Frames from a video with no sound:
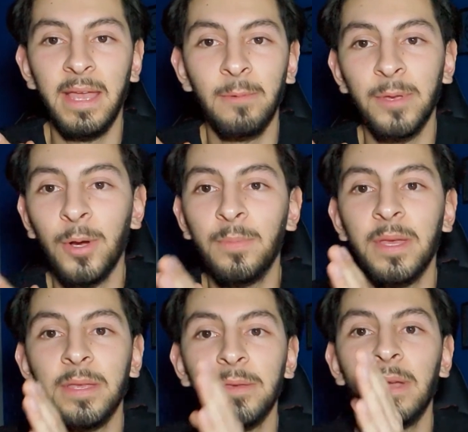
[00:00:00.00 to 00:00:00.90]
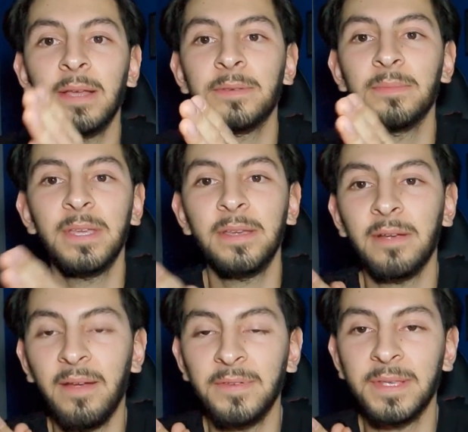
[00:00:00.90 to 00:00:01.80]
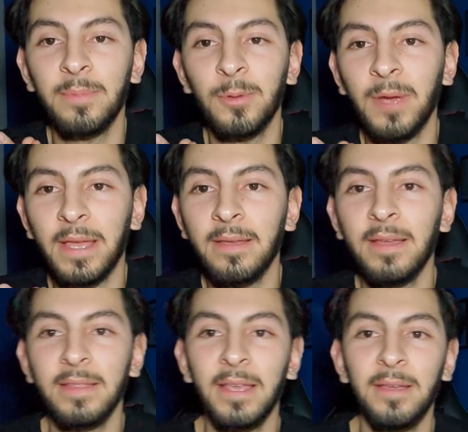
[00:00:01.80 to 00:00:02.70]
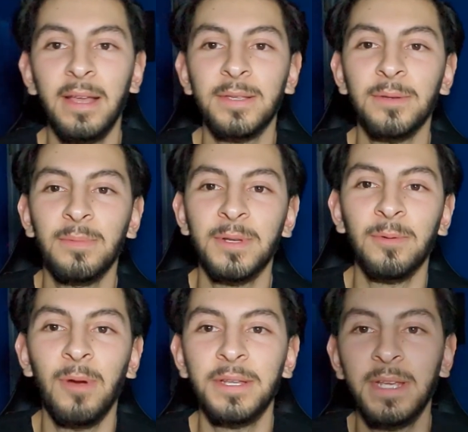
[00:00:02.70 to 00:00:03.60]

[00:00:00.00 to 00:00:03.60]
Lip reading: we hope that you guys will be here every step of the way. Thank you guys so much for watching.